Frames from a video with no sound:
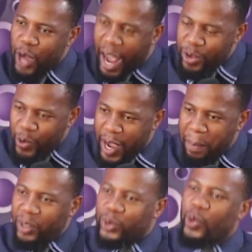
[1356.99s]
are you
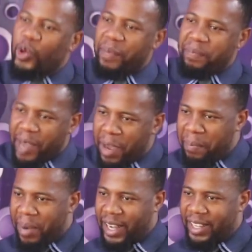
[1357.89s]
able to
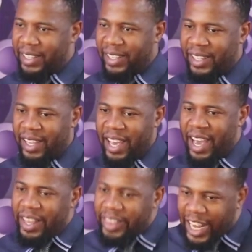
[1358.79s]
remember
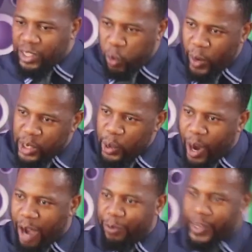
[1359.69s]
that which you
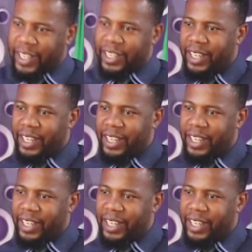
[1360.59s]
have read?